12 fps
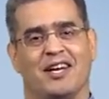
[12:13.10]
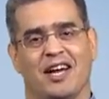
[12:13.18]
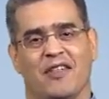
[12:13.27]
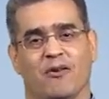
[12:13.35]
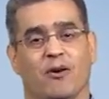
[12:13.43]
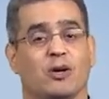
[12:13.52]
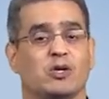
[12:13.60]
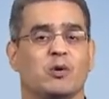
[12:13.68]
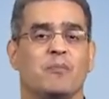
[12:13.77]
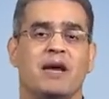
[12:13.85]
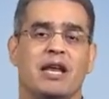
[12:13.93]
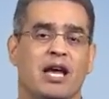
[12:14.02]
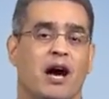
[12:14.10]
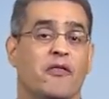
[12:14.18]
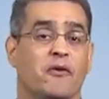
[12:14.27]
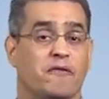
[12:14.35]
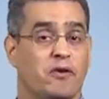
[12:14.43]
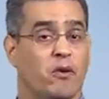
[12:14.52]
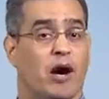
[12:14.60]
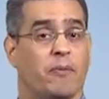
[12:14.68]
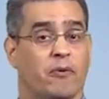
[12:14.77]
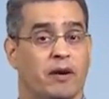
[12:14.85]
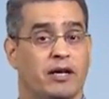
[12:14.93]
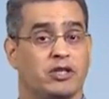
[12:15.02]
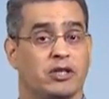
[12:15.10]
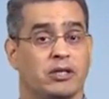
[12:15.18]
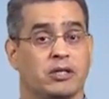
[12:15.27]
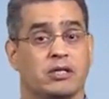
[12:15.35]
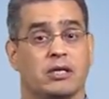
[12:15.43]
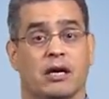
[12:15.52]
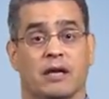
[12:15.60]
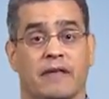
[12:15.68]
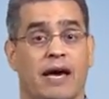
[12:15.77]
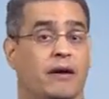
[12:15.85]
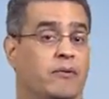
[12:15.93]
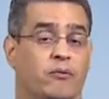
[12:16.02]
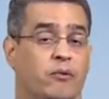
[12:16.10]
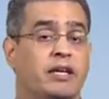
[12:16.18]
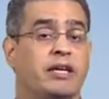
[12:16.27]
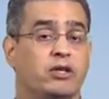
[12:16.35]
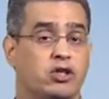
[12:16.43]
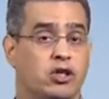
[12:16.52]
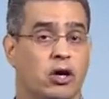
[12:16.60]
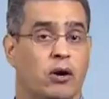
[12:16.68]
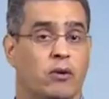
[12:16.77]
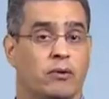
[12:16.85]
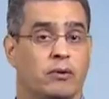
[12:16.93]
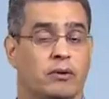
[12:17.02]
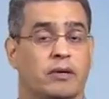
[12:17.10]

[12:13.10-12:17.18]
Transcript: And there are also many other view operations that we didn't show.